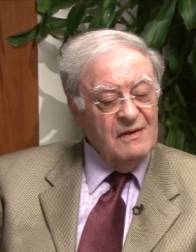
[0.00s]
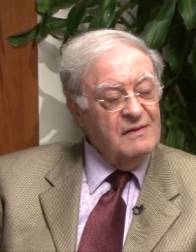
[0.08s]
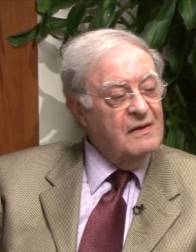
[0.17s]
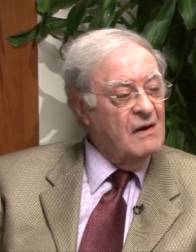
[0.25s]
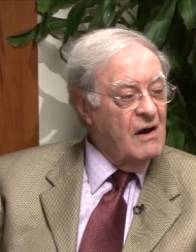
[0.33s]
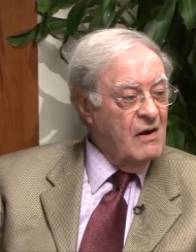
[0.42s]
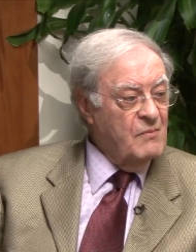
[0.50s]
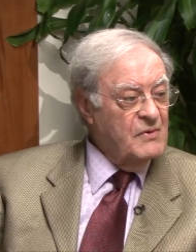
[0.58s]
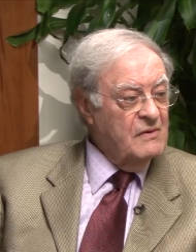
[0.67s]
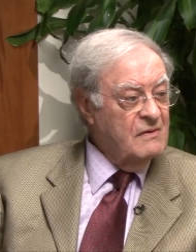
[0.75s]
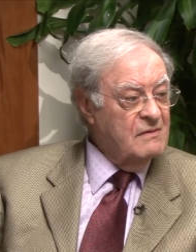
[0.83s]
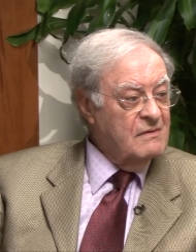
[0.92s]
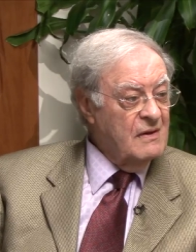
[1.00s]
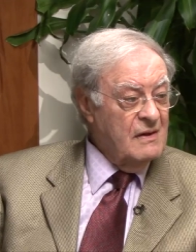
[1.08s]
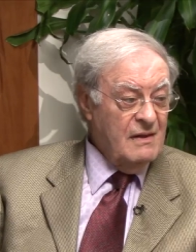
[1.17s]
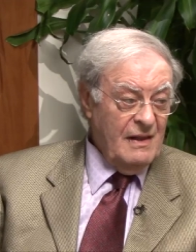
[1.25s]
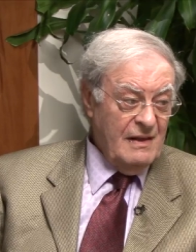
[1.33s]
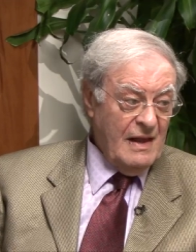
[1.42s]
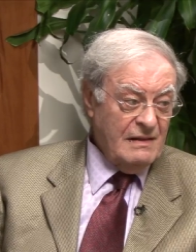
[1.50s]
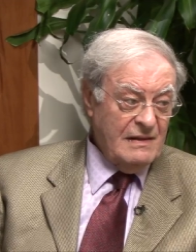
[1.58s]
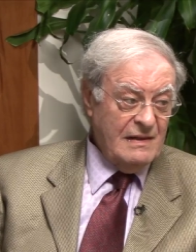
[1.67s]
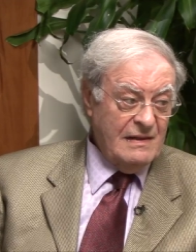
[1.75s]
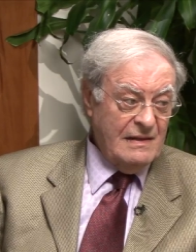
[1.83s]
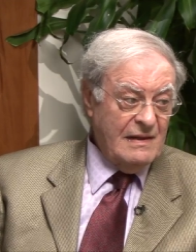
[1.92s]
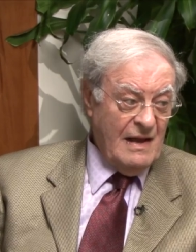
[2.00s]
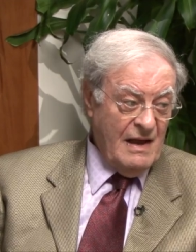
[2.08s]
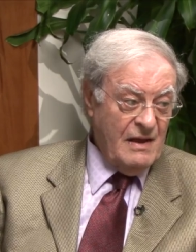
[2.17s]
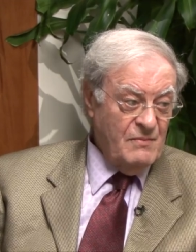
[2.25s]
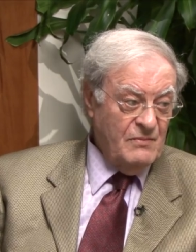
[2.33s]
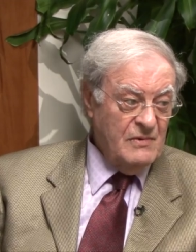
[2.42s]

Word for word: the armies in that time